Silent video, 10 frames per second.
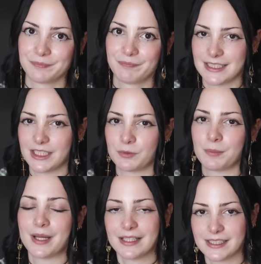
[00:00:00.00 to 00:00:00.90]
It's like the
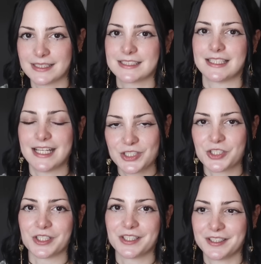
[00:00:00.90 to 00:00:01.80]
rebellious
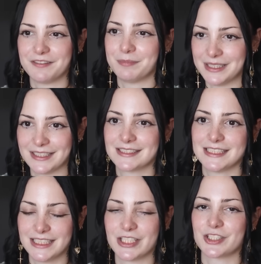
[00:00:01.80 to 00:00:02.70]
nature of being a
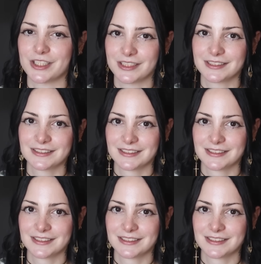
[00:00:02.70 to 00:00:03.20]
teenager,